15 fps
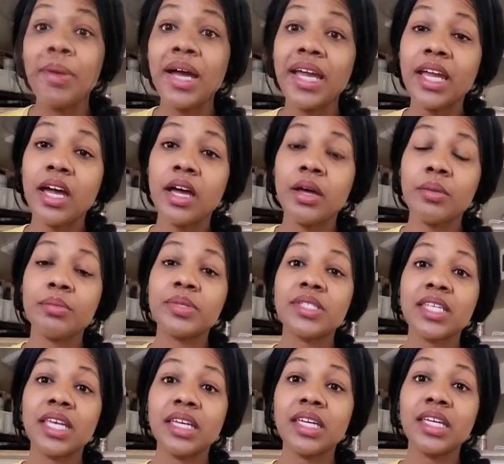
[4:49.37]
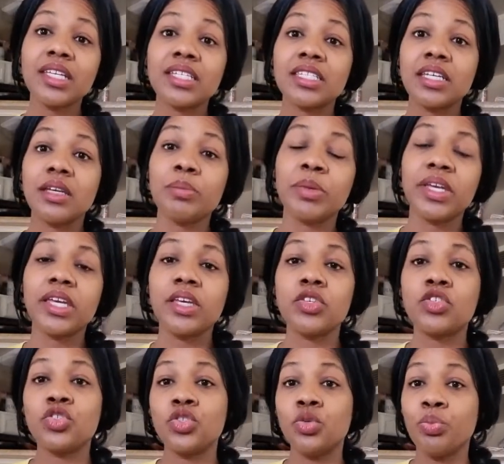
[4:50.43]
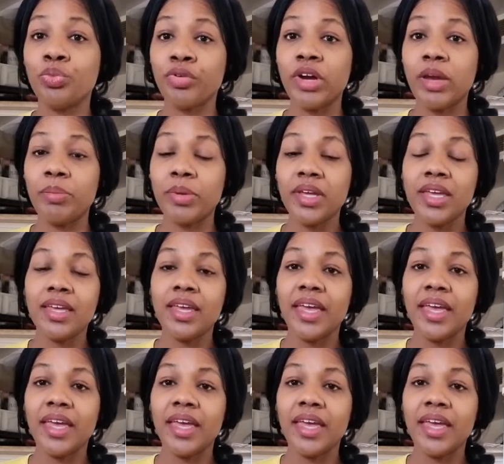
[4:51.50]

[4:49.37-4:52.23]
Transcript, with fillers: My um, second tip is to prep